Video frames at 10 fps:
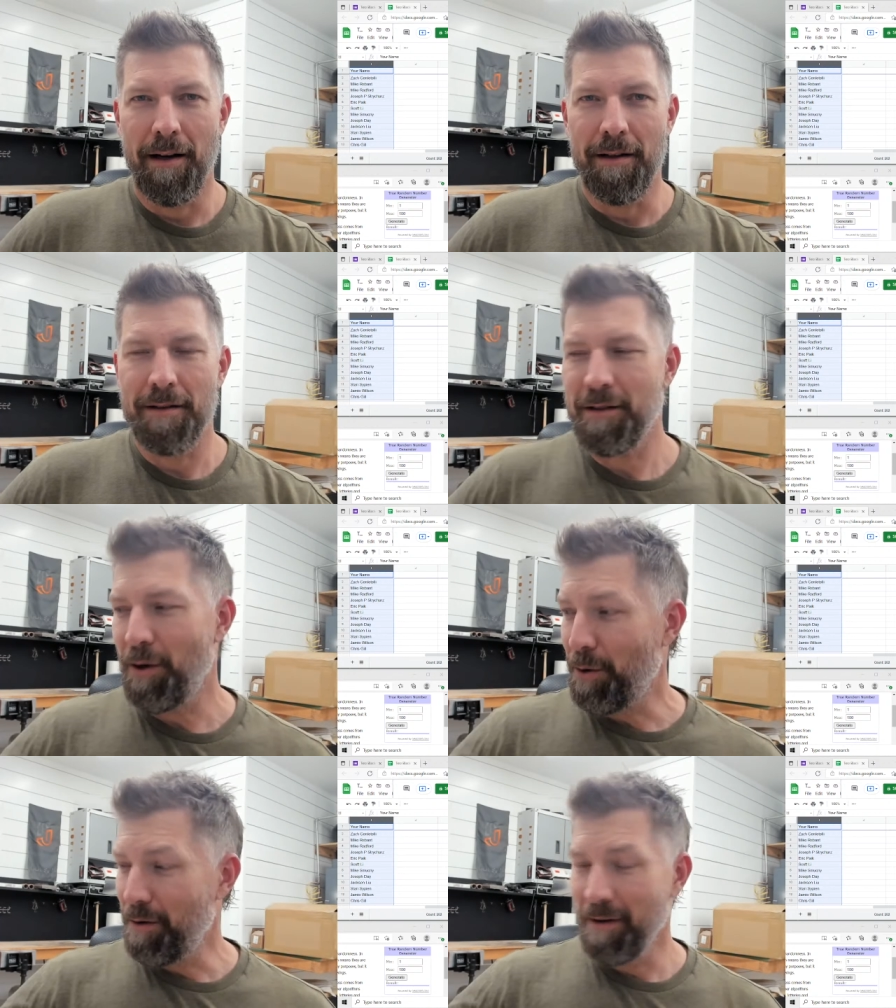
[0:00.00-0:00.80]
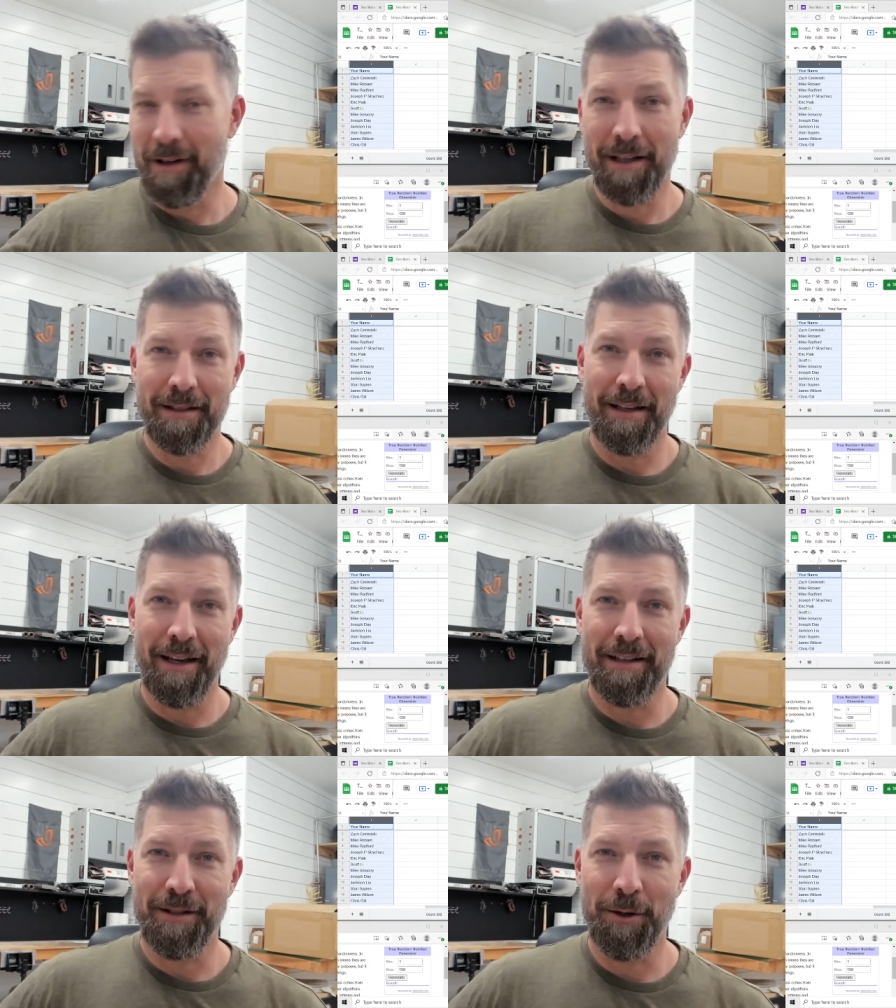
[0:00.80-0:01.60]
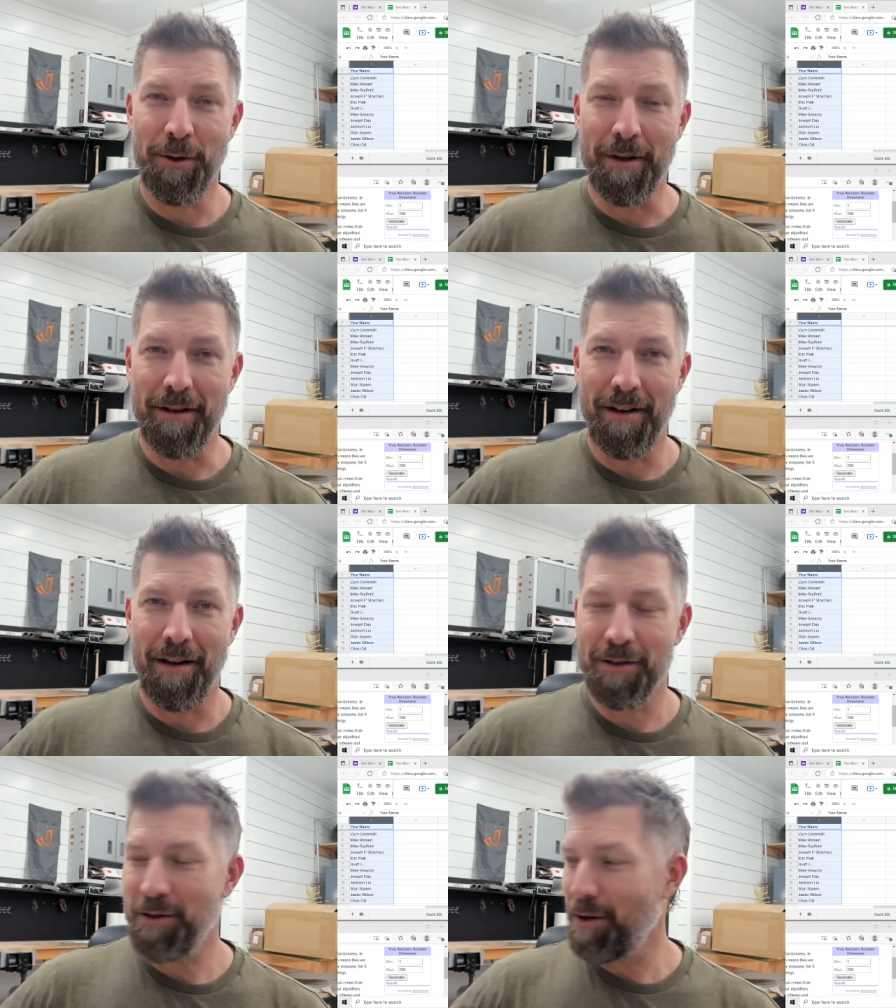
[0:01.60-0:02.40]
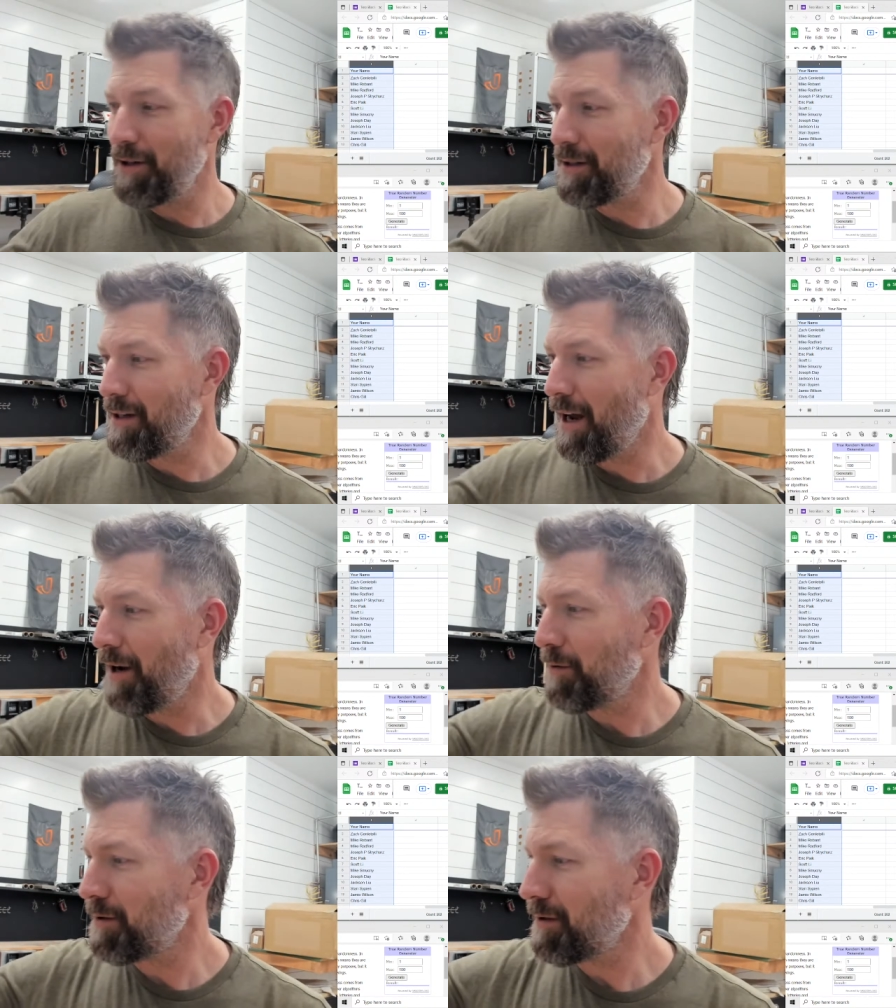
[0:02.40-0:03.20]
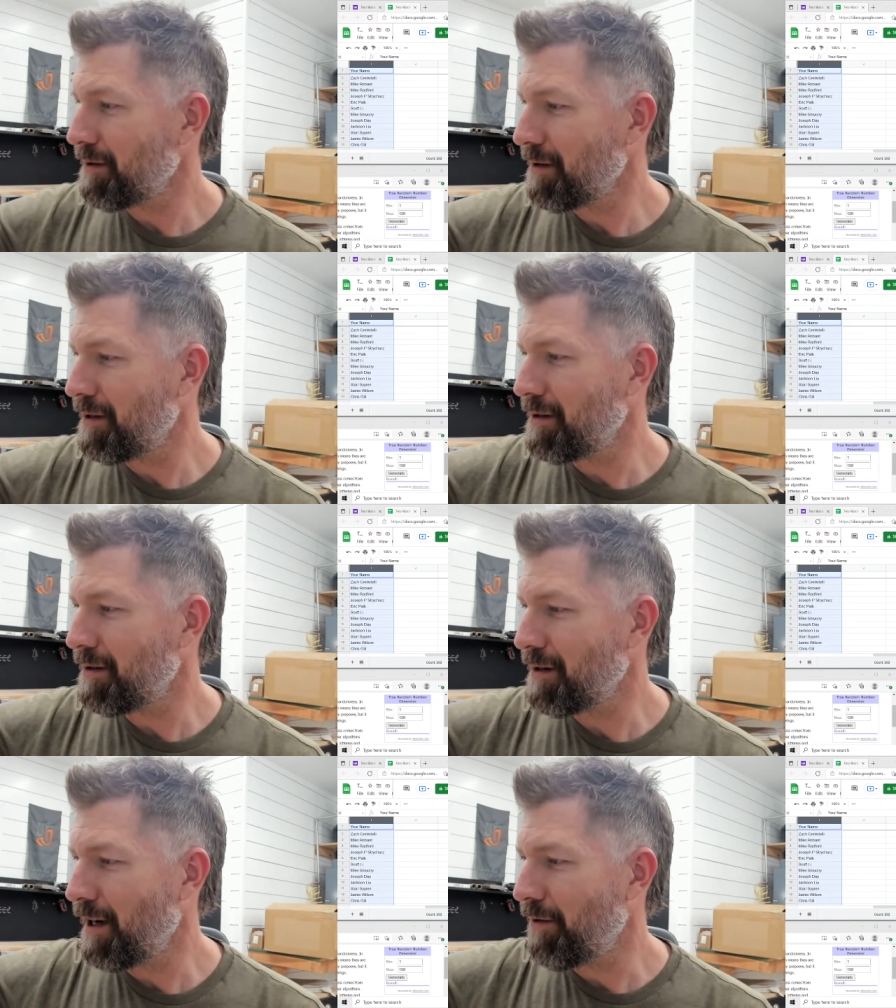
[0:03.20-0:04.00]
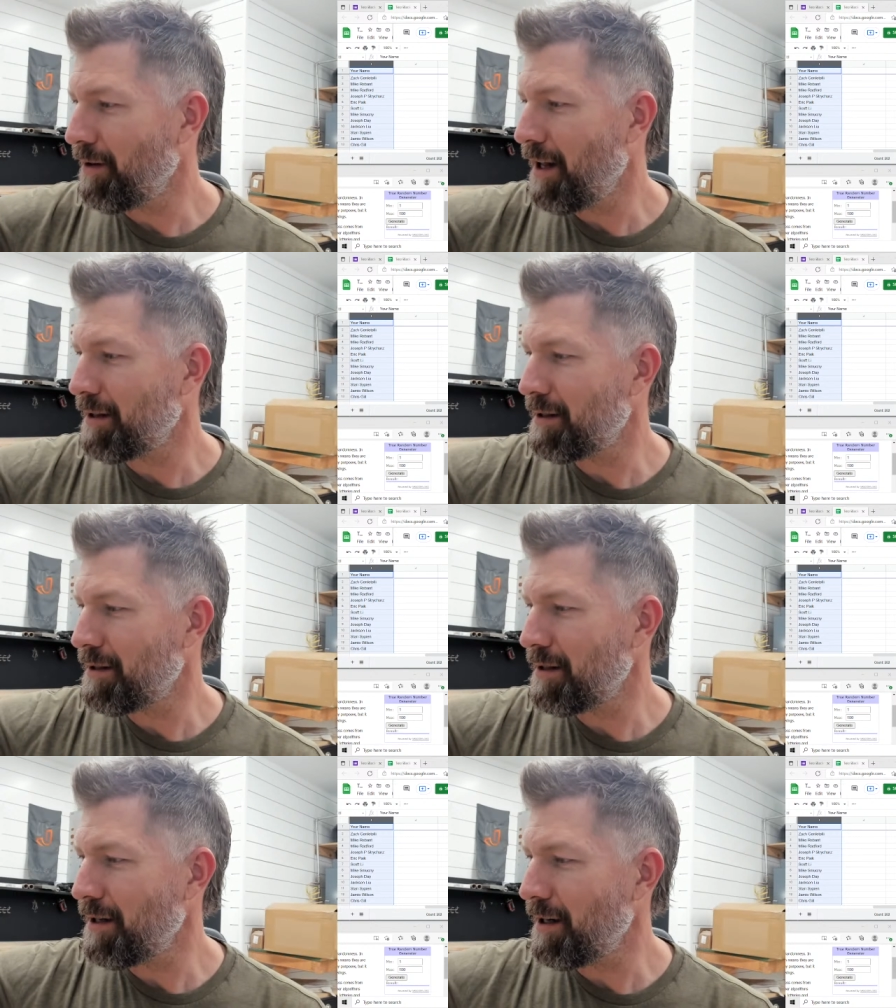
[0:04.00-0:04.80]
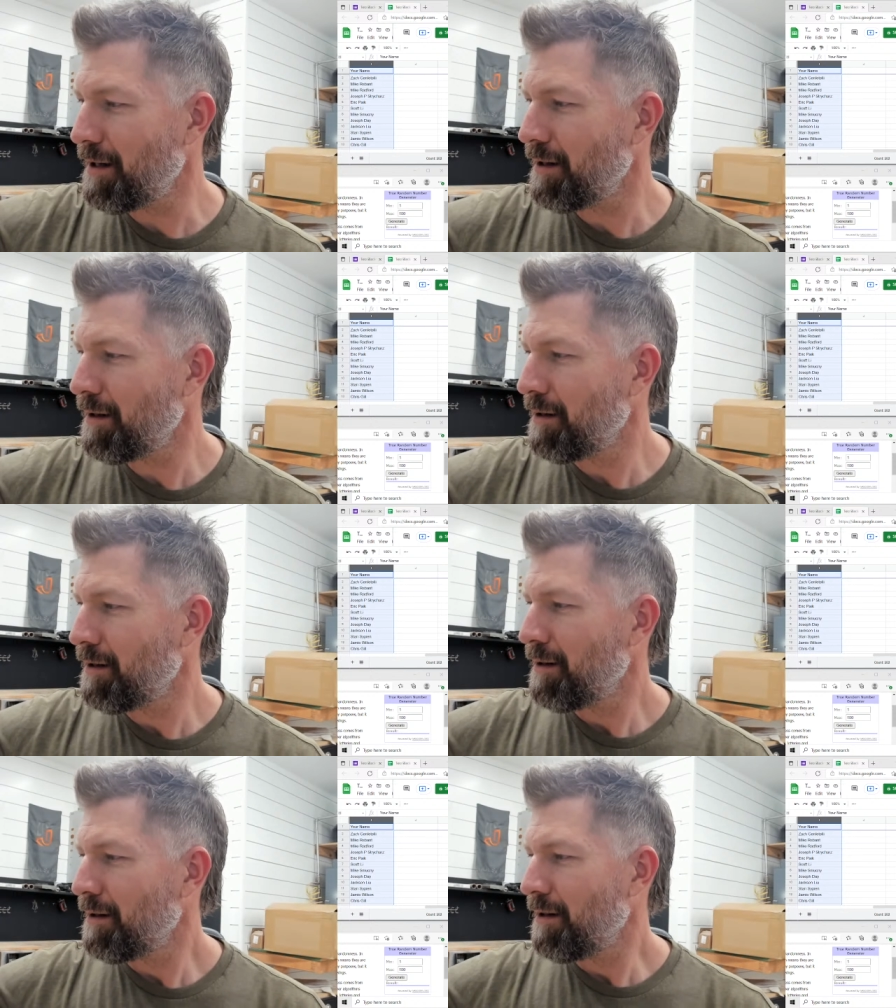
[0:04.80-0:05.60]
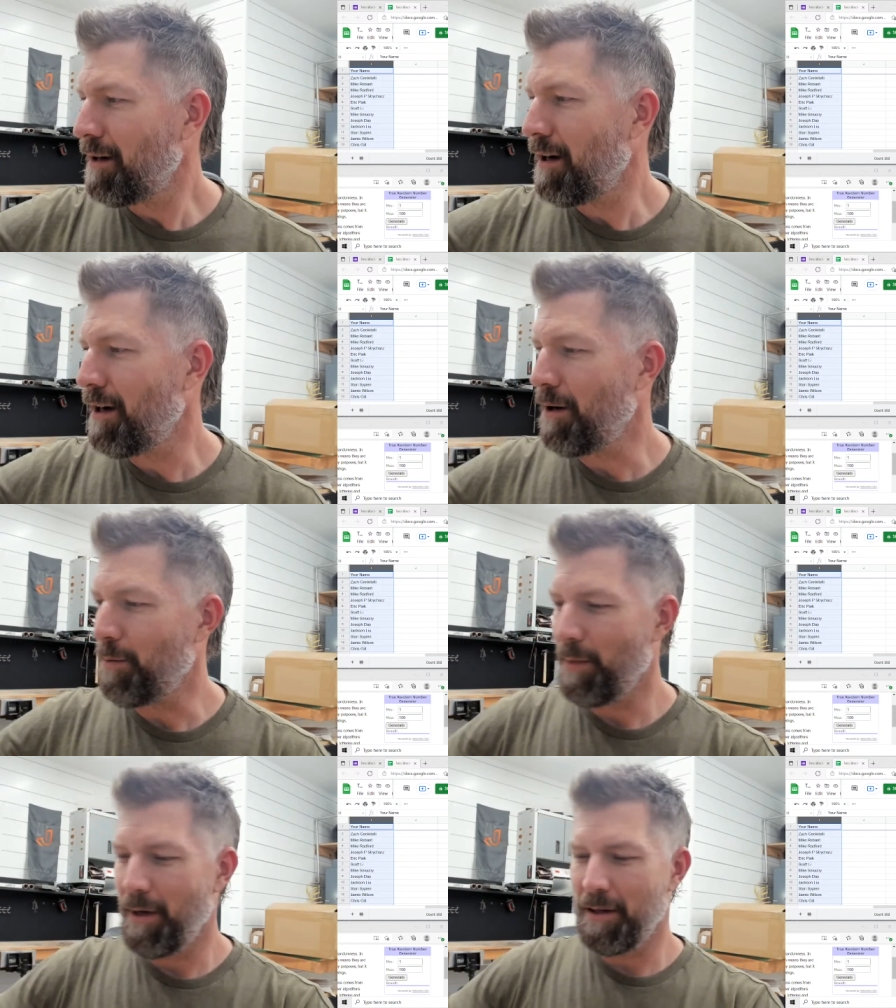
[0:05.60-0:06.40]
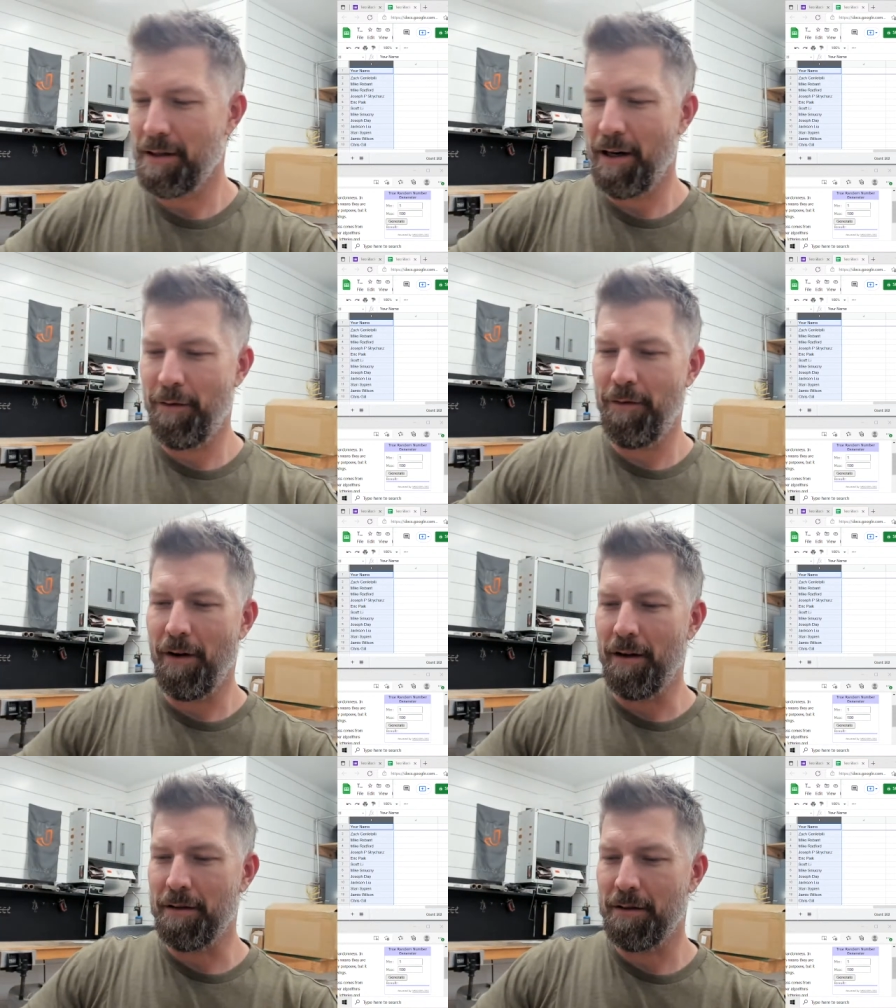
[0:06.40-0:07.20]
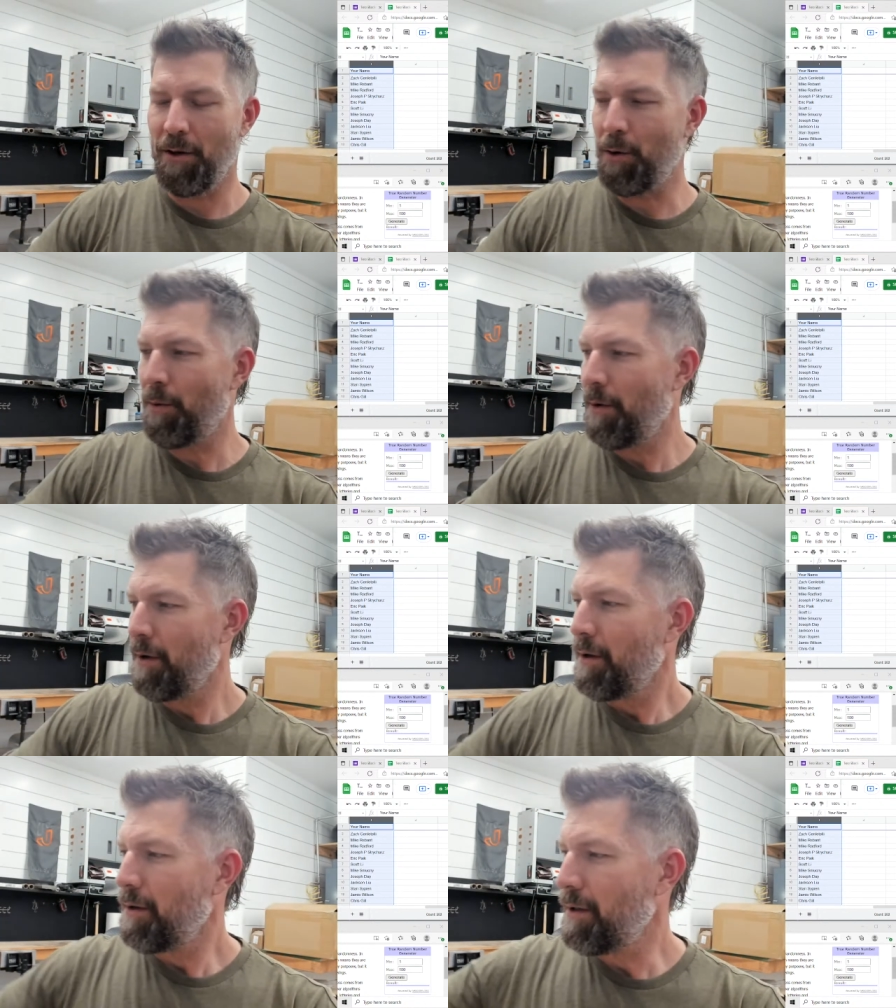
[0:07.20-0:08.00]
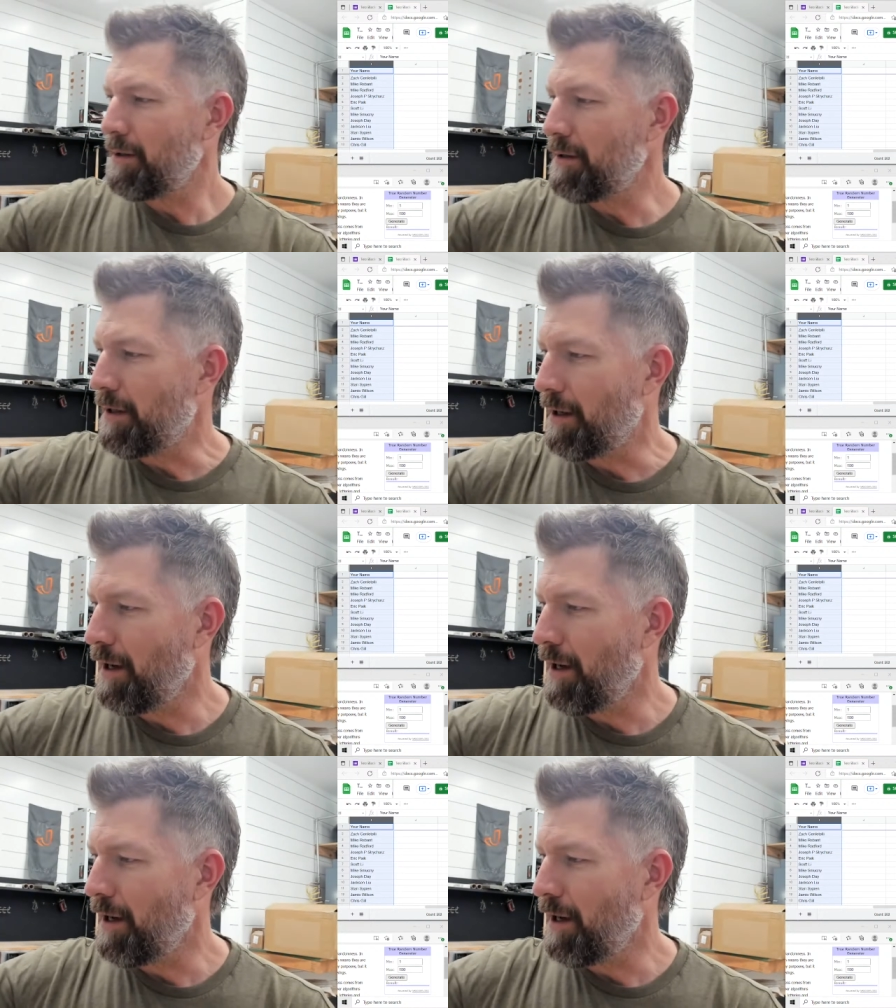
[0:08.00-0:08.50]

So let's get to it. I'll show you these knives because there's kind of a lot to see, and it's kind of fun. So let's see.